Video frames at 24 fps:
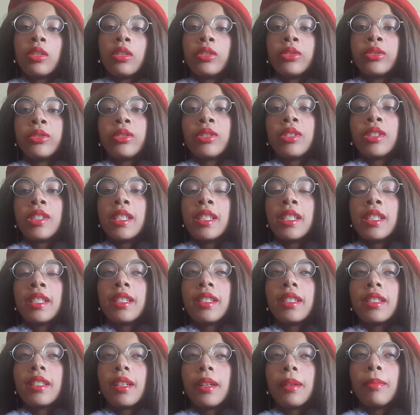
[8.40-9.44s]
So
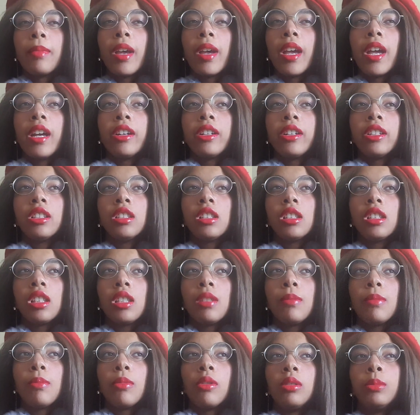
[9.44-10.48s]
since
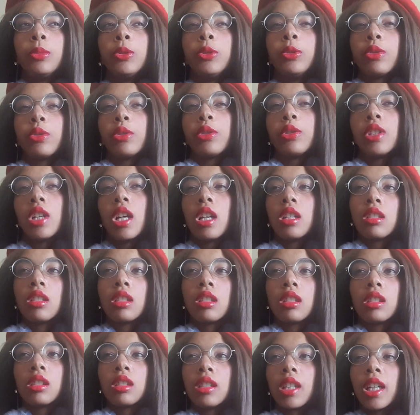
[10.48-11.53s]
apparently
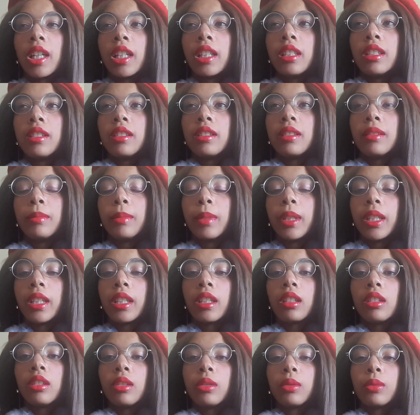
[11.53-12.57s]
Momokun has decided to
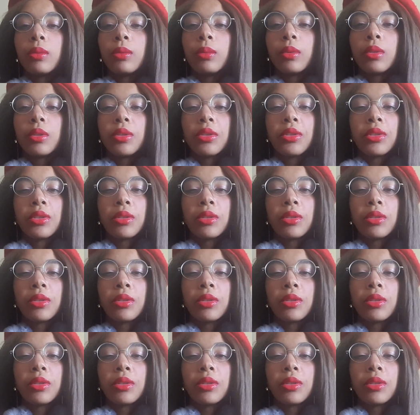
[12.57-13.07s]
make a